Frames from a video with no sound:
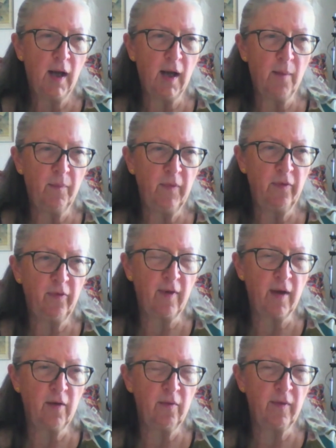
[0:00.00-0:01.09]
So
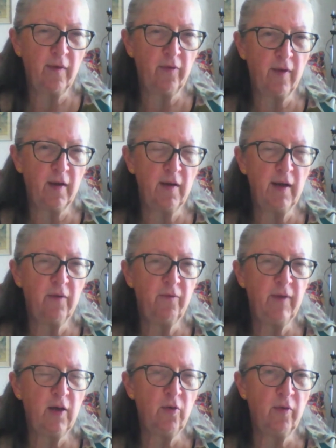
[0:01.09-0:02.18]
there's certainly a view
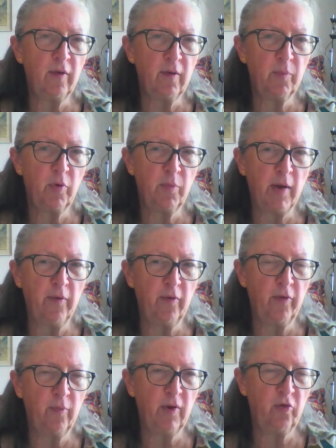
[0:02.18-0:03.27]
that proposals
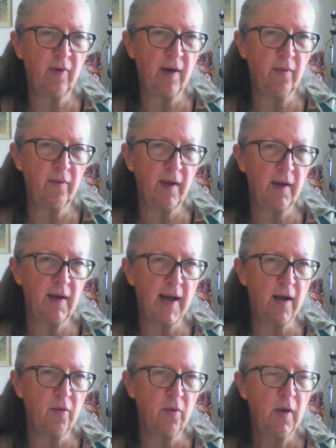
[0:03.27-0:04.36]
which are out there now
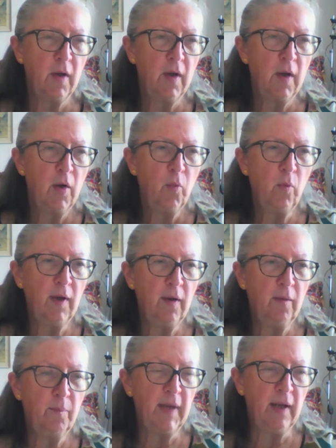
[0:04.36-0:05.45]
will
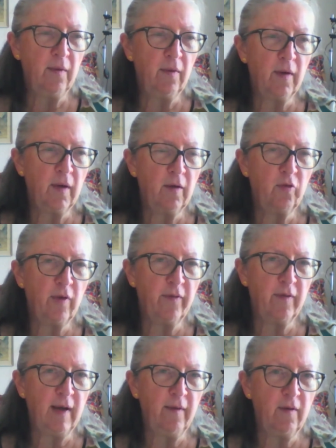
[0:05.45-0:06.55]
mean that trustees
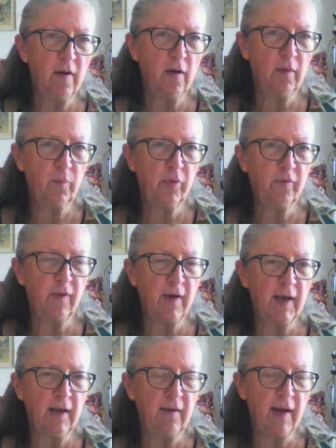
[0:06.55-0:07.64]
can't provide
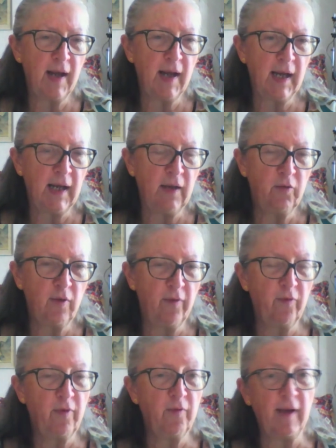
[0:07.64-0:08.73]
a transfer
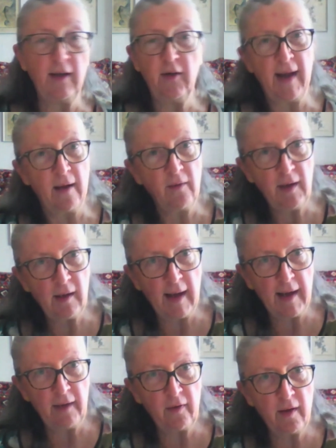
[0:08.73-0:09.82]
value calculator,